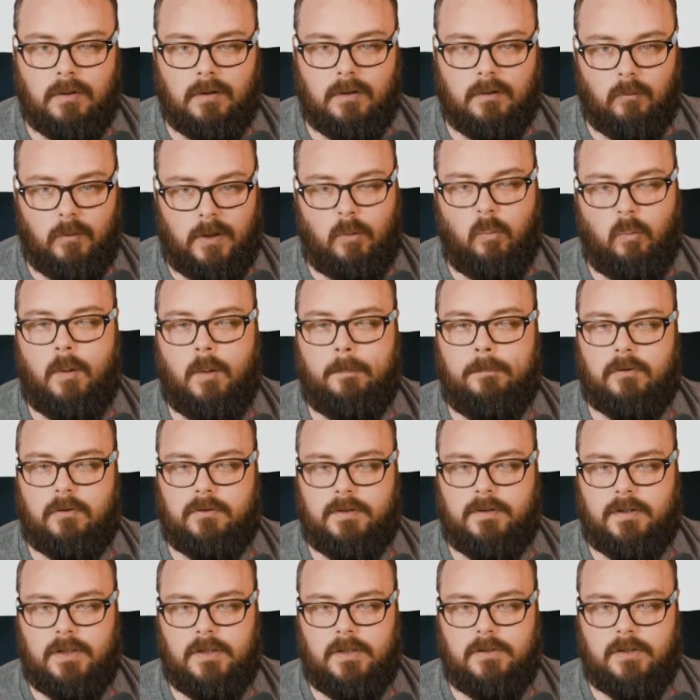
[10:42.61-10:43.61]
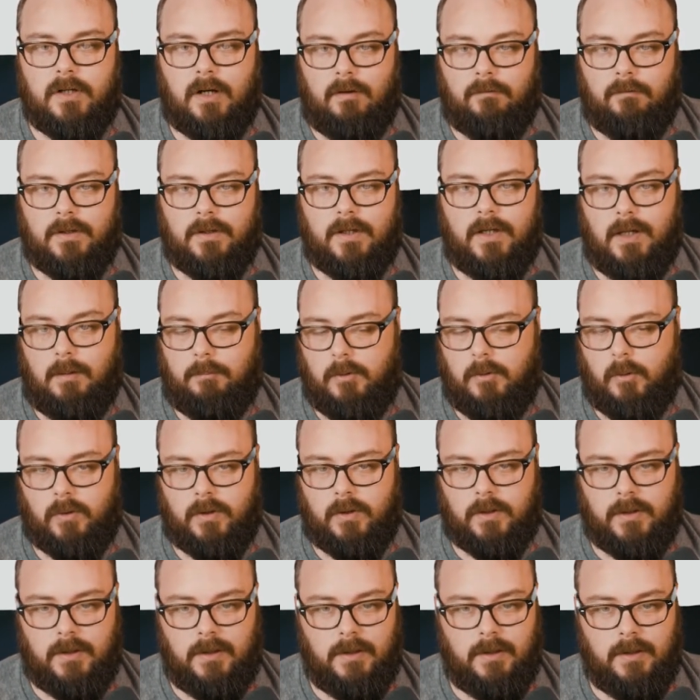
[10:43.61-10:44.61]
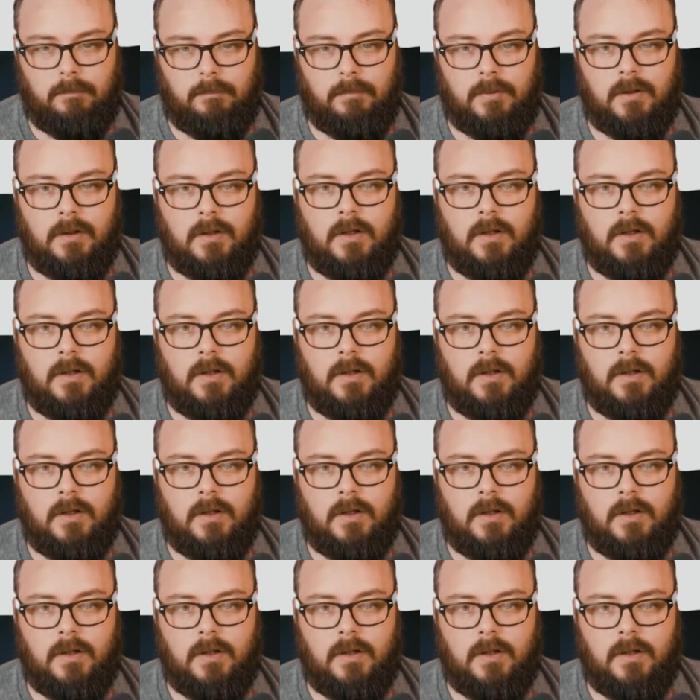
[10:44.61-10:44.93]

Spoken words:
like what percentage of the gap you want to keep,